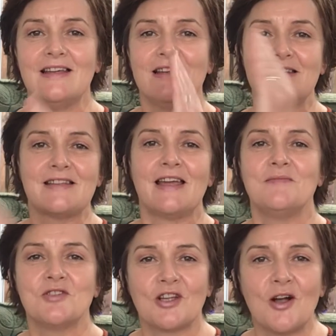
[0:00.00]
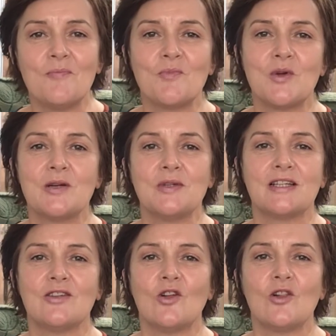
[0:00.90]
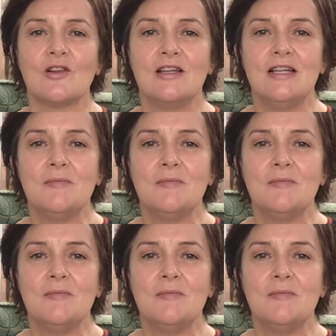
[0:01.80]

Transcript: in time to come, where we can all